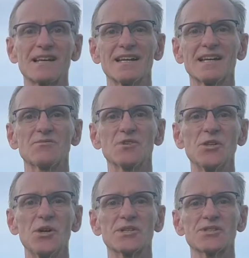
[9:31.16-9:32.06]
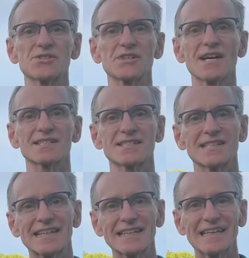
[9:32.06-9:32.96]
If you notice you're not
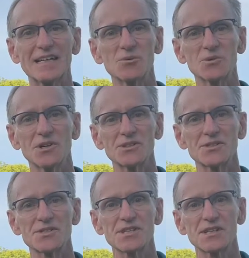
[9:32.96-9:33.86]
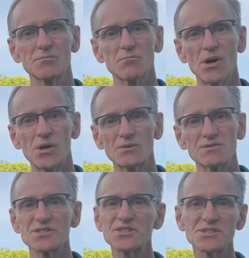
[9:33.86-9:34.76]
sitting equal on your sitting
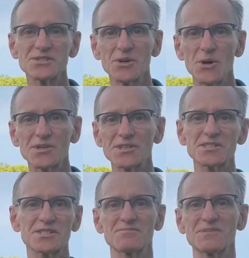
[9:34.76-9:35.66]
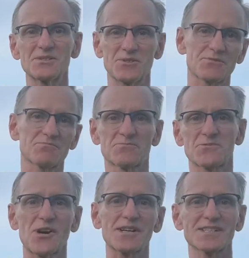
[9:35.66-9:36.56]
bones, just notice and
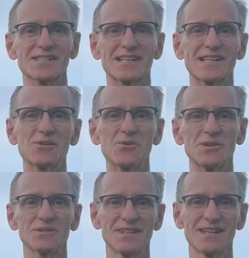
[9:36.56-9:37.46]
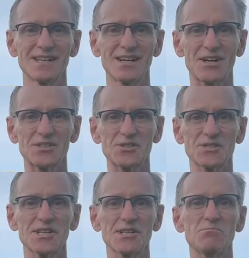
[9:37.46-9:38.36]
try to sit equal on your
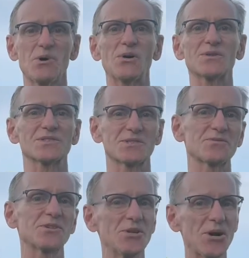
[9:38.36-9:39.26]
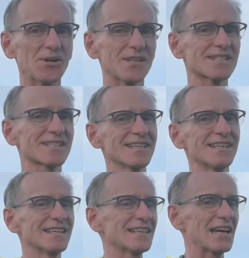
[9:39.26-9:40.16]
sitting bones. If you notice
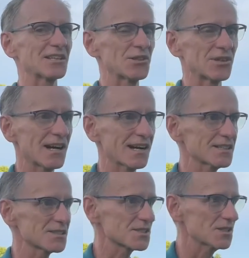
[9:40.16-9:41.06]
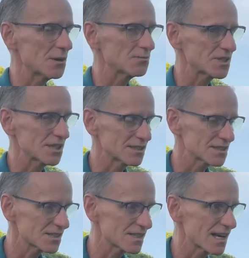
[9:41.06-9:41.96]
that you're kind of slumped into